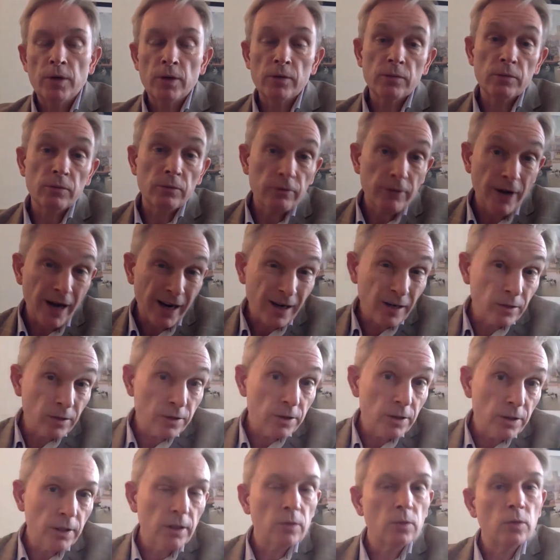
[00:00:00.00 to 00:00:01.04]
both from
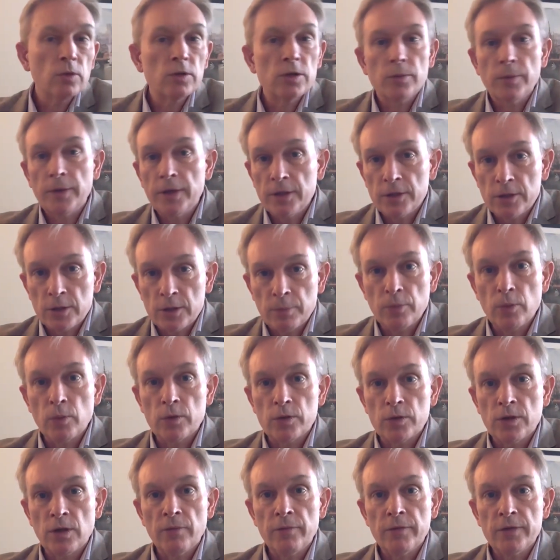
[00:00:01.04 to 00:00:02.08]
faculty and also any
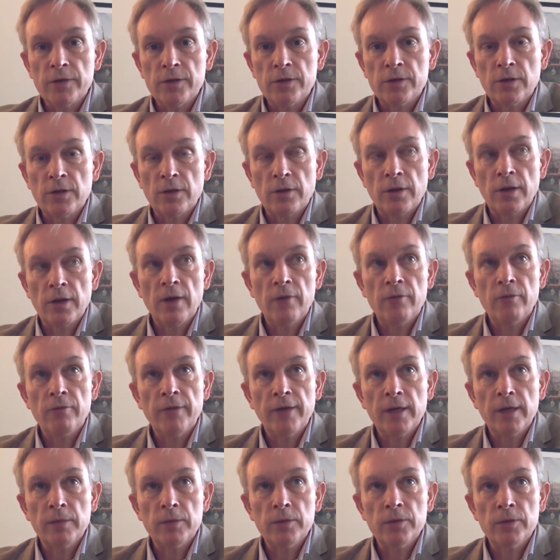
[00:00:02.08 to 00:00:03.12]
support services that they have
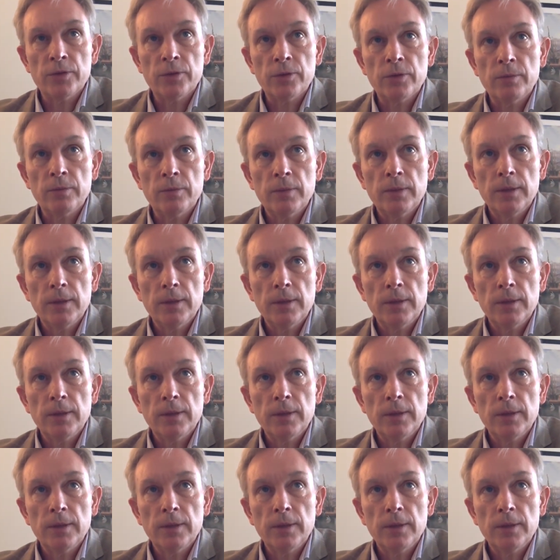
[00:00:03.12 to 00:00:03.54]
available to them.